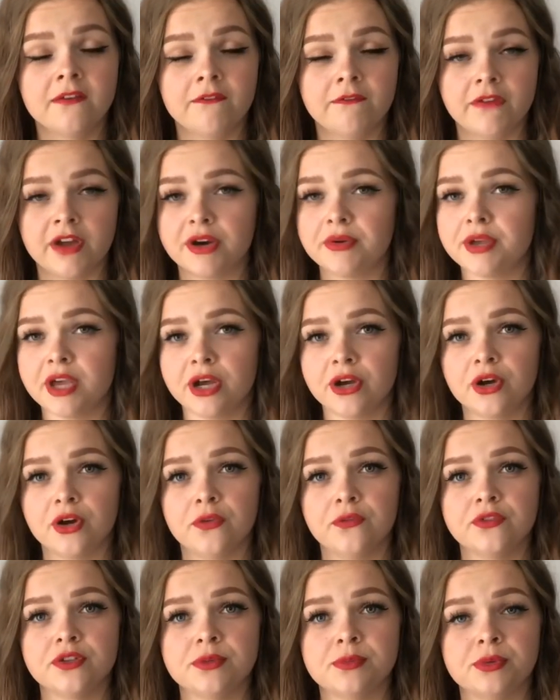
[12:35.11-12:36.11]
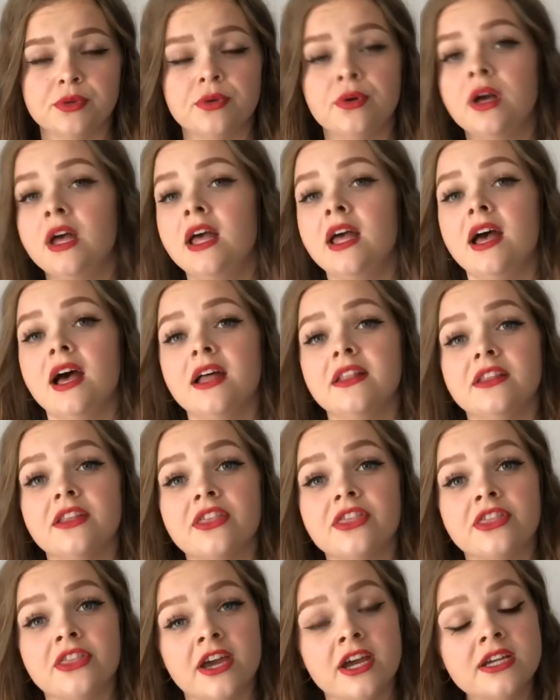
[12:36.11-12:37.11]
Very uncomfortable. And the
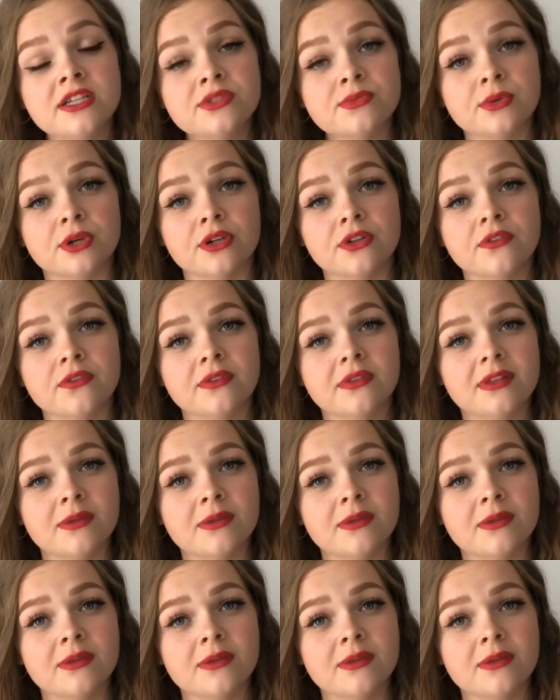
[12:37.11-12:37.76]
third one,